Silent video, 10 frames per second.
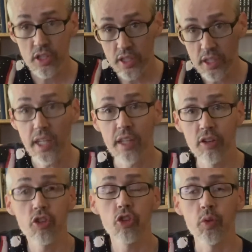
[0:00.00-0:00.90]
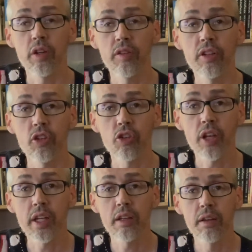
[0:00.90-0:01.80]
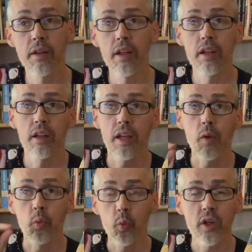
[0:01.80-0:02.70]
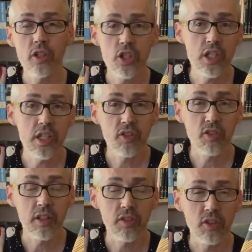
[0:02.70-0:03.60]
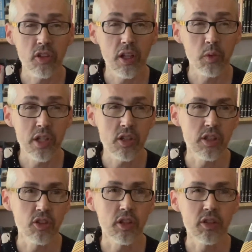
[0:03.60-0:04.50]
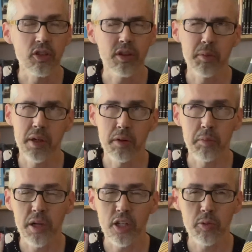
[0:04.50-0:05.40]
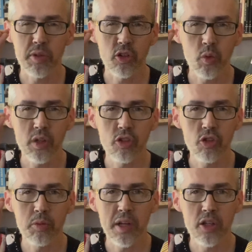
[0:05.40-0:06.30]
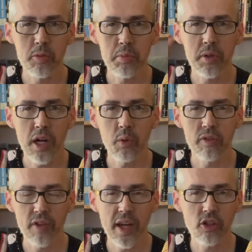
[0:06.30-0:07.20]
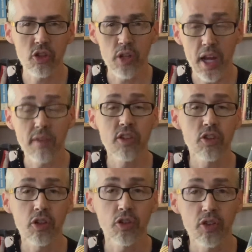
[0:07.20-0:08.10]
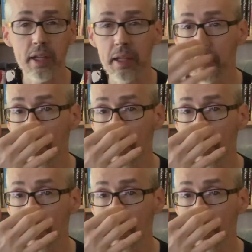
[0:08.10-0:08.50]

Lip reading: Again, this is what it feels like. At 1G of acceleration, it's about approximately 22 miles per hour faster every single second.